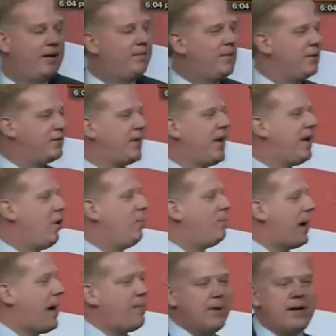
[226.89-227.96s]
And if you say
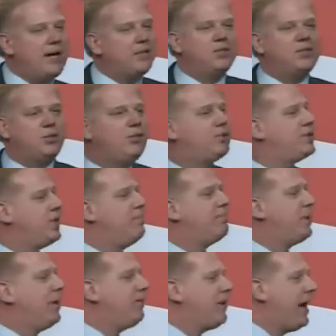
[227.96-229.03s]
Obama, it's too
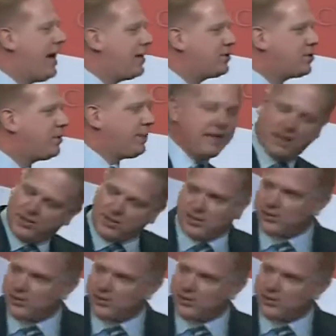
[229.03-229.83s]
simple of an answer because